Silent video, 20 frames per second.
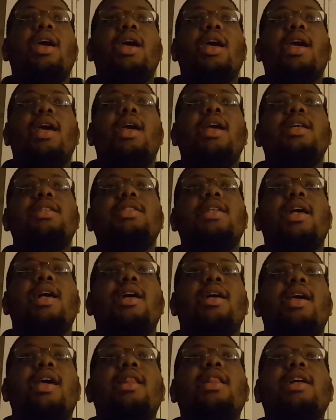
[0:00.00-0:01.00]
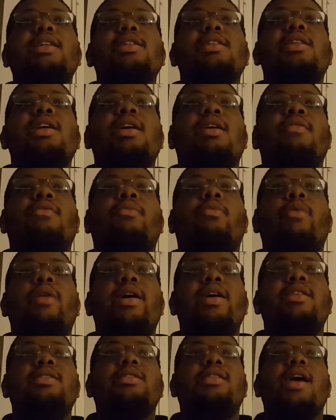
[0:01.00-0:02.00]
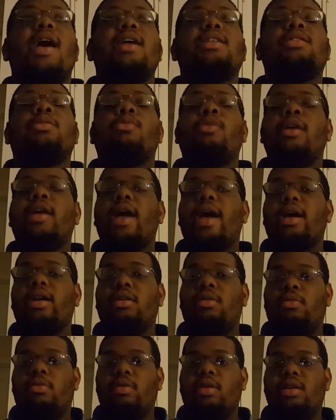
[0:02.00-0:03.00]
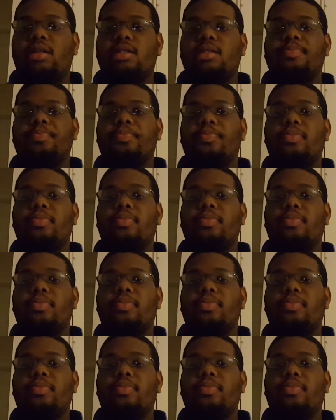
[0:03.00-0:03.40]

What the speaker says: He said he likes to think of wins as three categories.